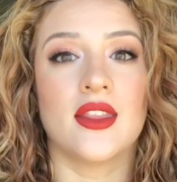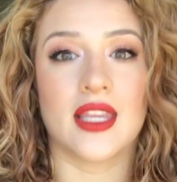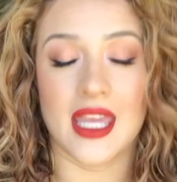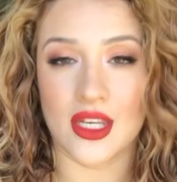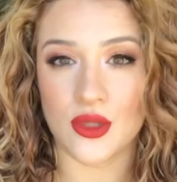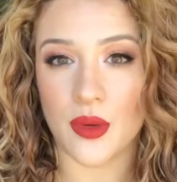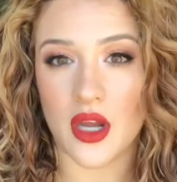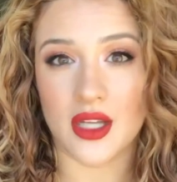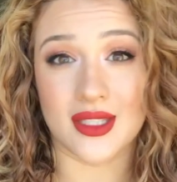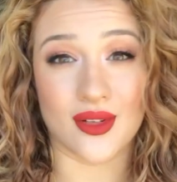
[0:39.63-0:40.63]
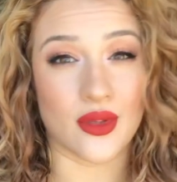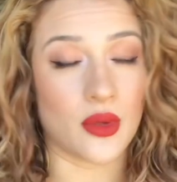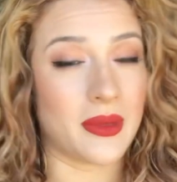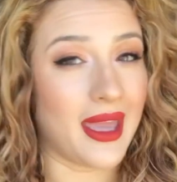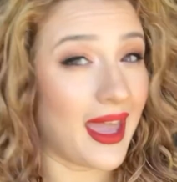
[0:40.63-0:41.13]
the Cantu products are a
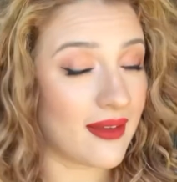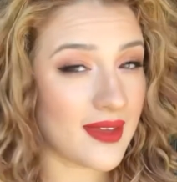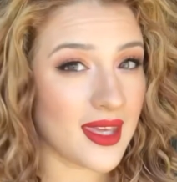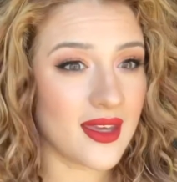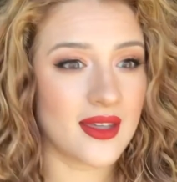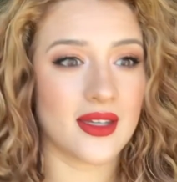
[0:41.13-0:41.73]
little bit heavy.